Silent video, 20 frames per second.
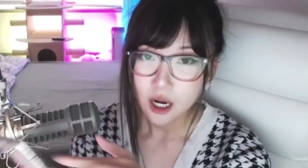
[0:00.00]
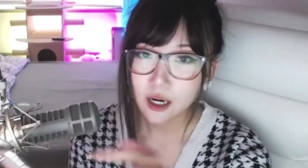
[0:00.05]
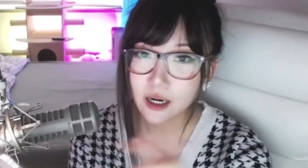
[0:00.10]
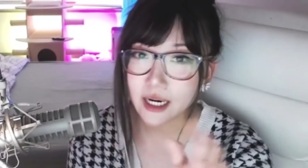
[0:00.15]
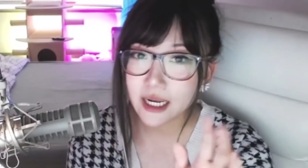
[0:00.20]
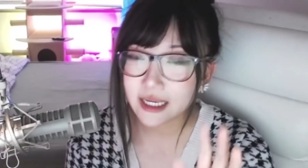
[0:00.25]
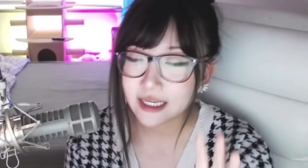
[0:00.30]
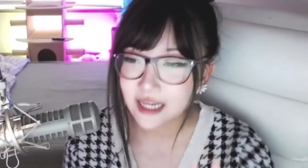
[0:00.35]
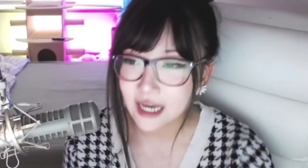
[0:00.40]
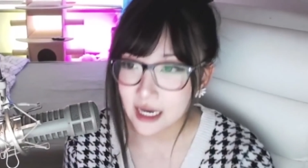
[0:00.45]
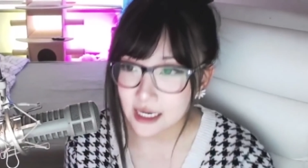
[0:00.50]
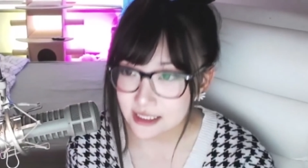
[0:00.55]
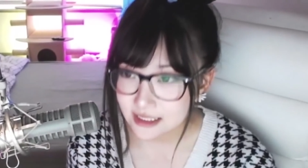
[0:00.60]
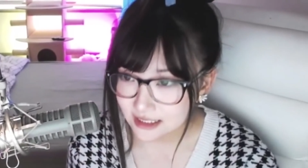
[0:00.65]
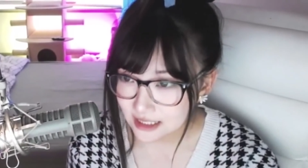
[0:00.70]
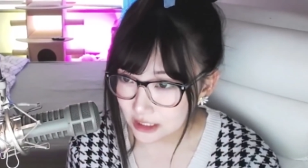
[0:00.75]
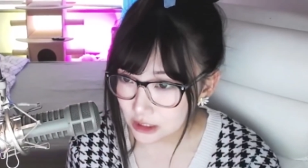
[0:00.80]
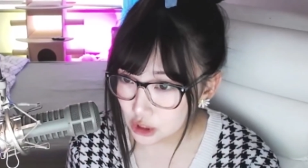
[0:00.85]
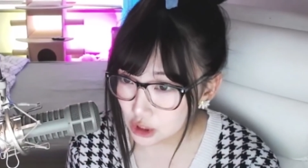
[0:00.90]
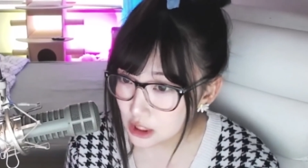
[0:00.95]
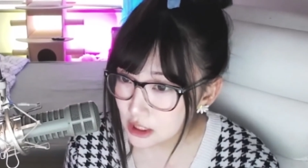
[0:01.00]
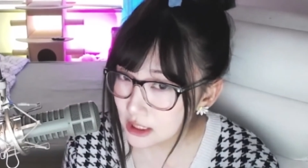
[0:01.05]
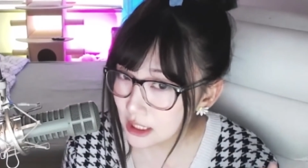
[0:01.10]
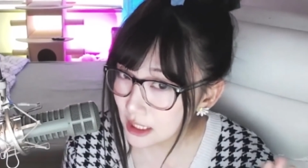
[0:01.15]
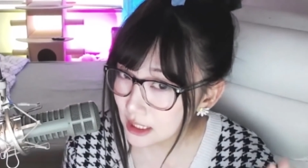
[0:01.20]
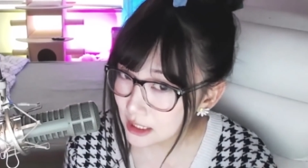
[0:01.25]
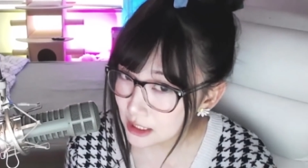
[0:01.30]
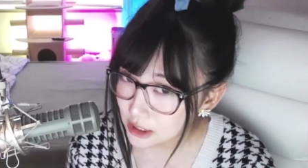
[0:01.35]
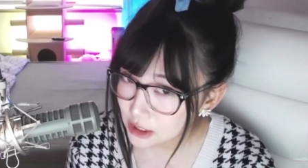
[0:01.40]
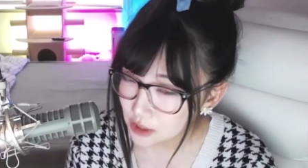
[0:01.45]
All right, guys, let's just
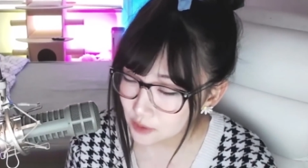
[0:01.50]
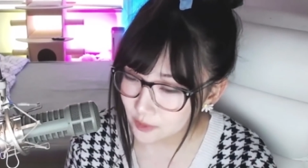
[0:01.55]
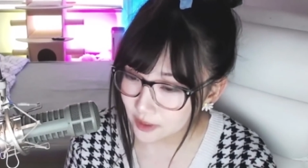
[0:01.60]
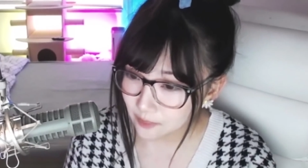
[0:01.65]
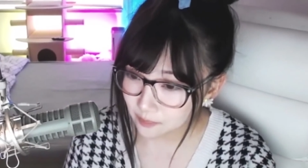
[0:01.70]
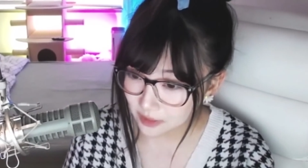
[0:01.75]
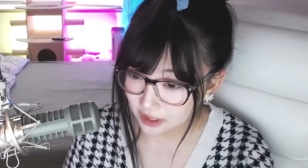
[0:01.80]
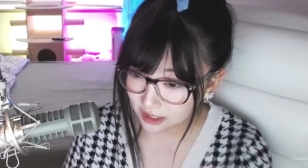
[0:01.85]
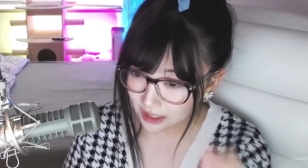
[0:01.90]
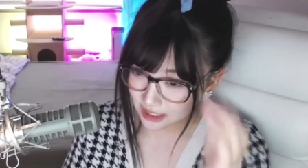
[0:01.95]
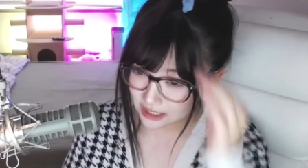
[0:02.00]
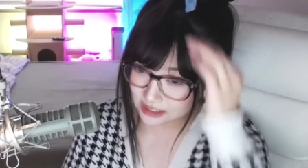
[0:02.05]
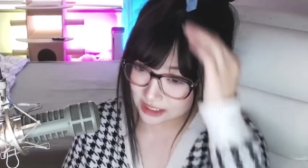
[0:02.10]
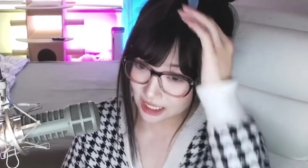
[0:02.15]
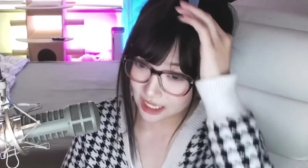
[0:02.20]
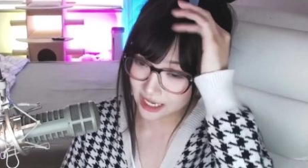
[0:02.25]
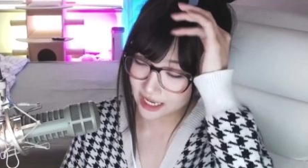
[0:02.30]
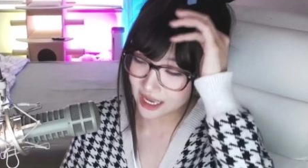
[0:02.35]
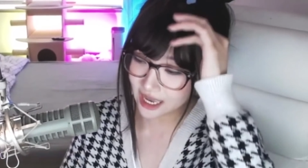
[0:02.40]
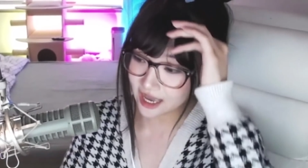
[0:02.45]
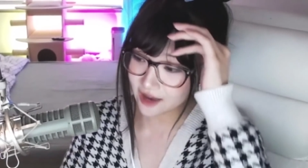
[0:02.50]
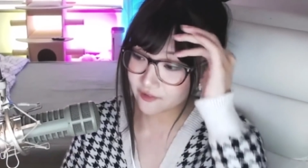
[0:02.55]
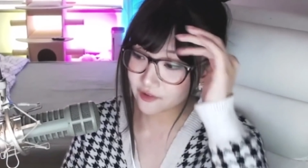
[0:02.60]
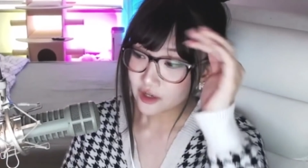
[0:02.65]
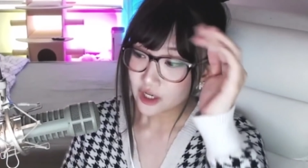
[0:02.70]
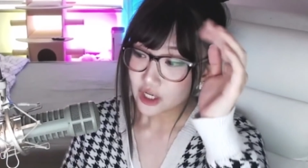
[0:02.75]
get into it because I have